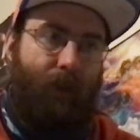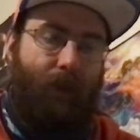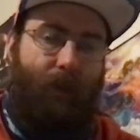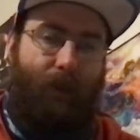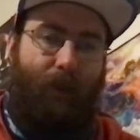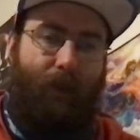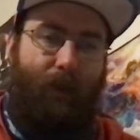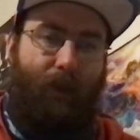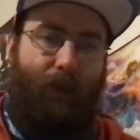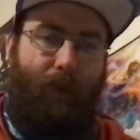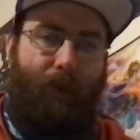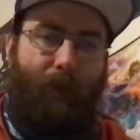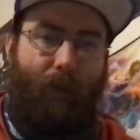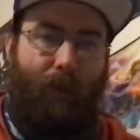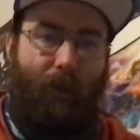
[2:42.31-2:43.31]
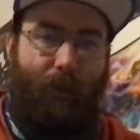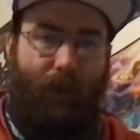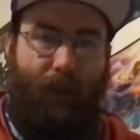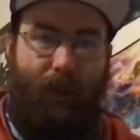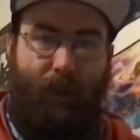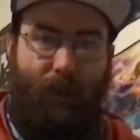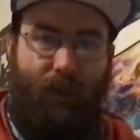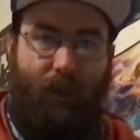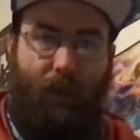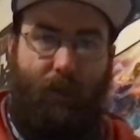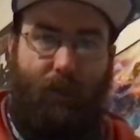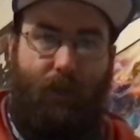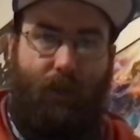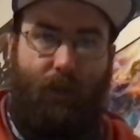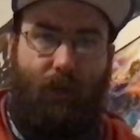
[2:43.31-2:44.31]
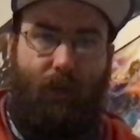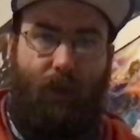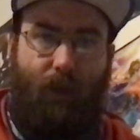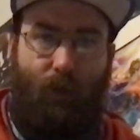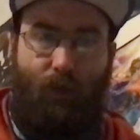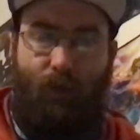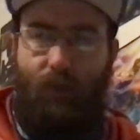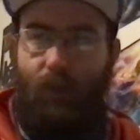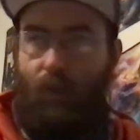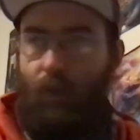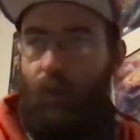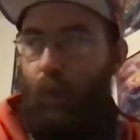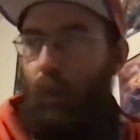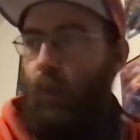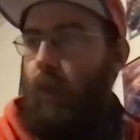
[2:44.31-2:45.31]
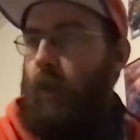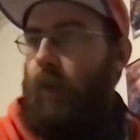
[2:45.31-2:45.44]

how they're handling this adaptation. And also,